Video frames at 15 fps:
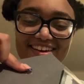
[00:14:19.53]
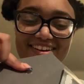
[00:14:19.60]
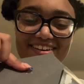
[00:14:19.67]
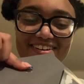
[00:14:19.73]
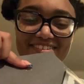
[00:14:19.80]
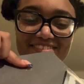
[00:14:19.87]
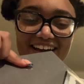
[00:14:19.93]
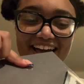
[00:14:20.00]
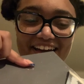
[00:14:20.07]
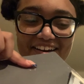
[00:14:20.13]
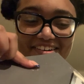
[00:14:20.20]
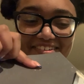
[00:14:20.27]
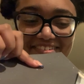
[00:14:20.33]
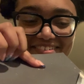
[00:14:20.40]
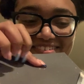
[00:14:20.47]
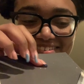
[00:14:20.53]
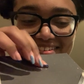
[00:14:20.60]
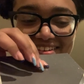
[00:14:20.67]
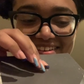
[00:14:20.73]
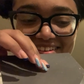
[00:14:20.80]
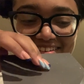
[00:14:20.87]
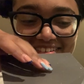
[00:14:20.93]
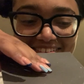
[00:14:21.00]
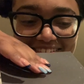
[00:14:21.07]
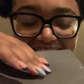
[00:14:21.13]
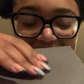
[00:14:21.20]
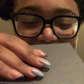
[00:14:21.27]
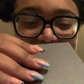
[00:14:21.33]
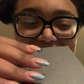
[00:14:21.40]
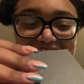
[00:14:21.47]
Oh, wow.
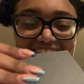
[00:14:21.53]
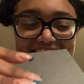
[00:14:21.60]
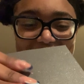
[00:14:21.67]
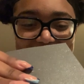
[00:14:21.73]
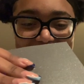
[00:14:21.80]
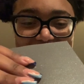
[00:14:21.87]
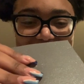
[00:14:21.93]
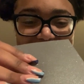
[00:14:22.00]
Oh, wow.